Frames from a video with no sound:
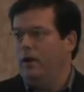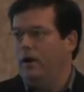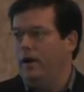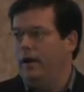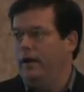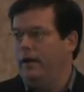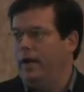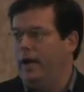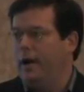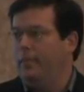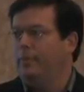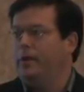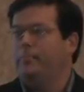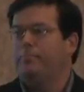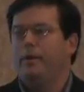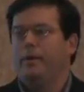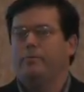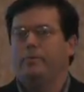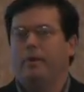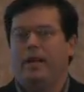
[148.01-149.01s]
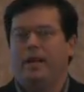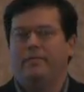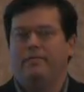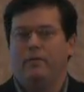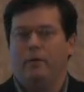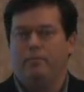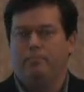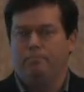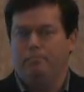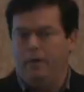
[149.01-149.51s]
right, how many people have
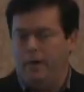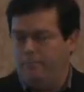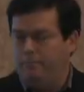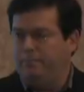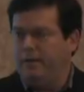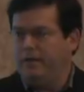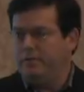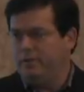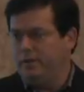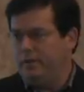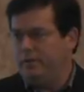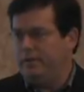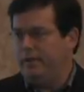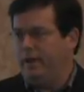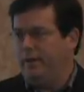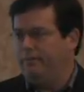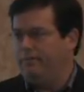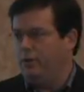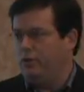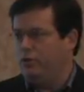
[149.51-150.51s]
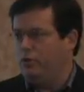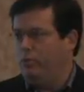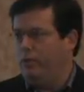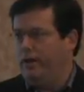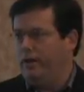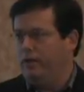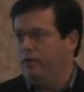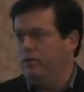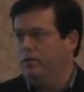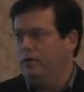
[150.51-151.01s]
a business name for
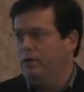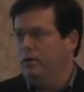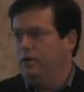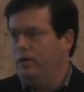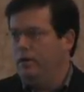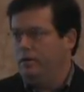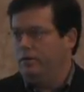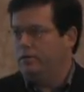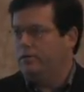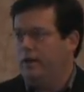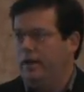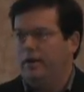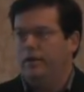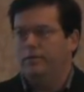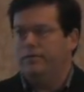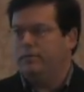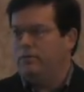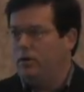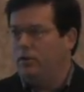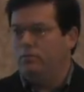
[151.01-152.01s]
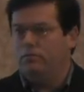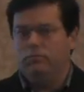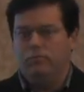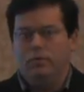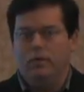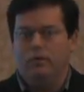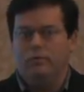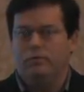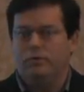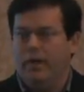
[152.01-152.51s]
Twitter? Instead of, so,
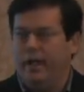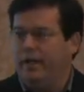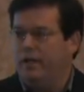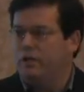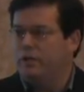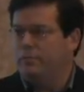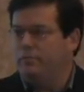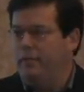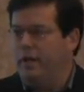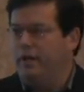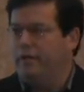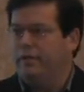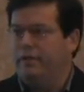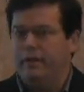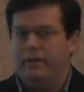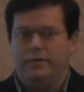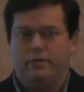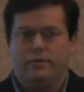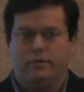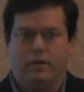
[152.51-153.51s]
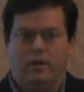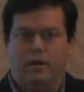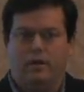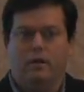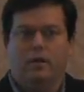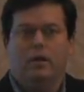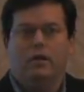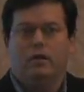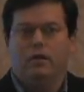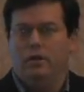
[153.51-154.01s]
you know, Jane Smith, it's,
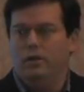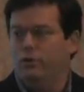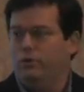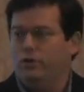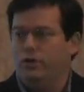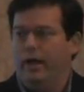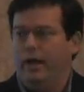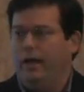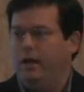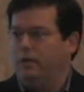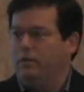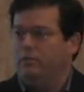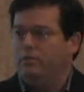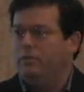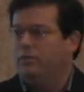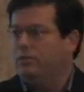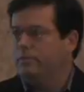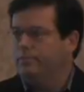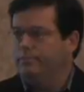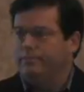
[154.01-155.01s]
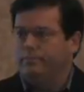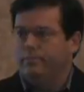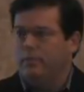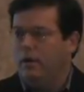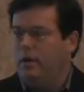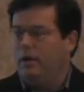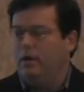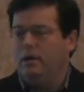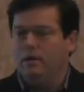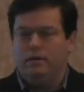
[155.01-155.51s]
you know, Jane's
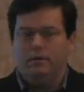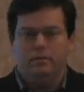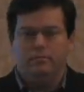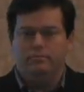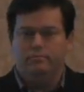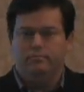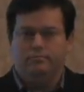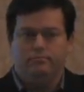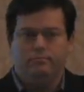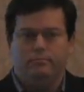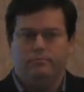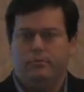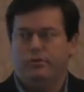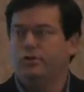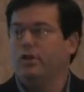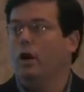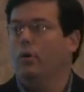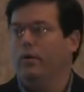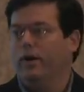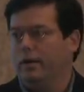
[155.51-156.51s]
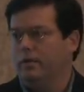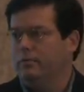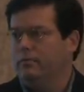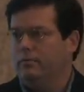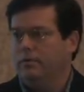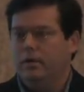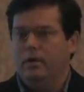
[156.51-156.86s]
Sewing.